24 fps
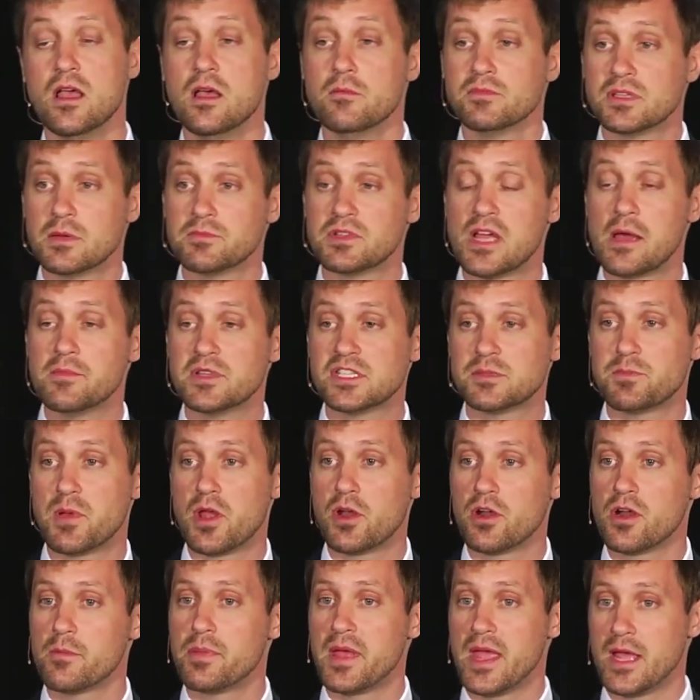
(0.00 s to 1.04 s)
sometimes it's
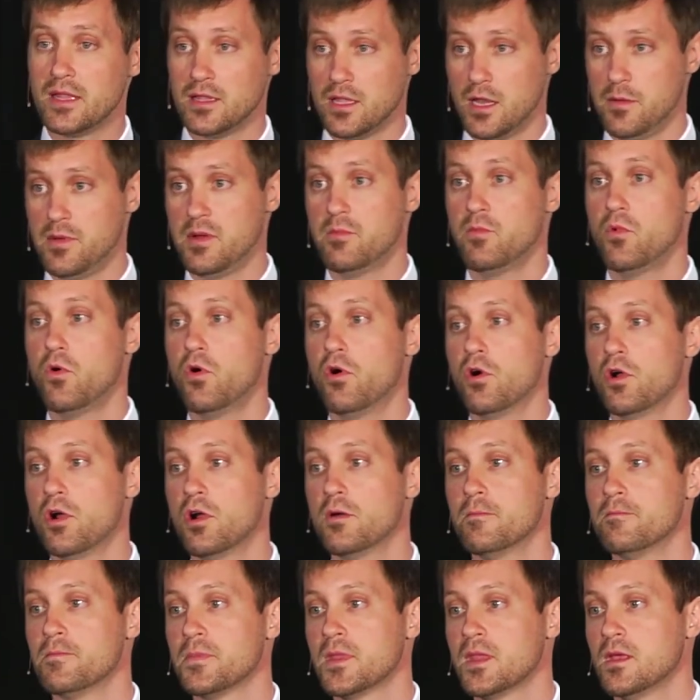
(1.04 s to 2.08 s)
better to pay a little bit more
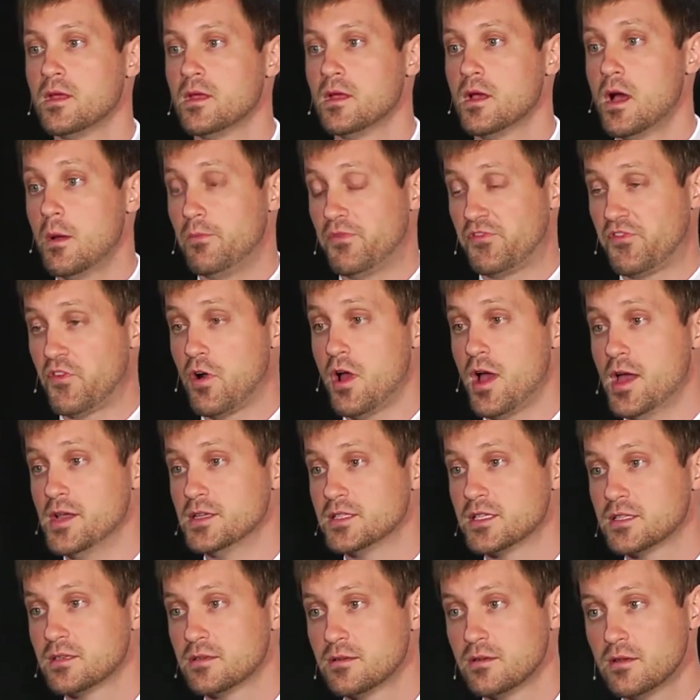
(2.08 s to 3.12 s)
up
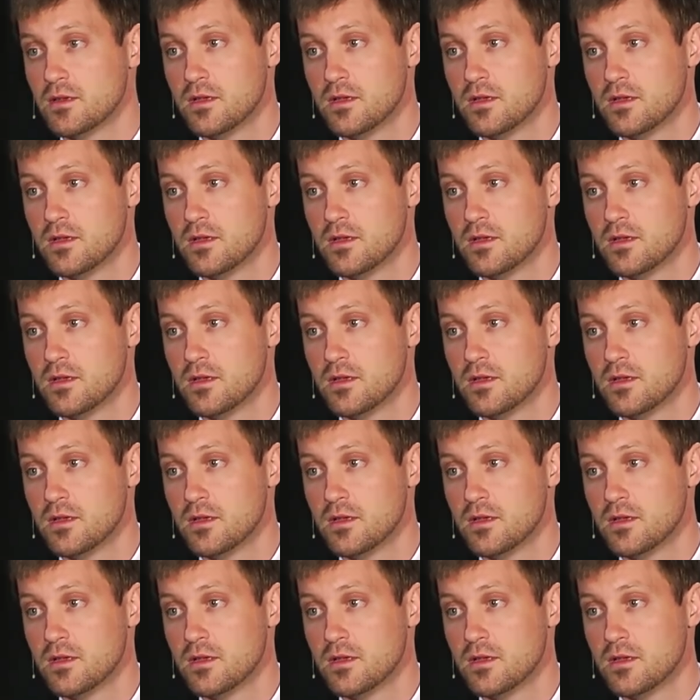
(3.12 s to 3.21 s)
front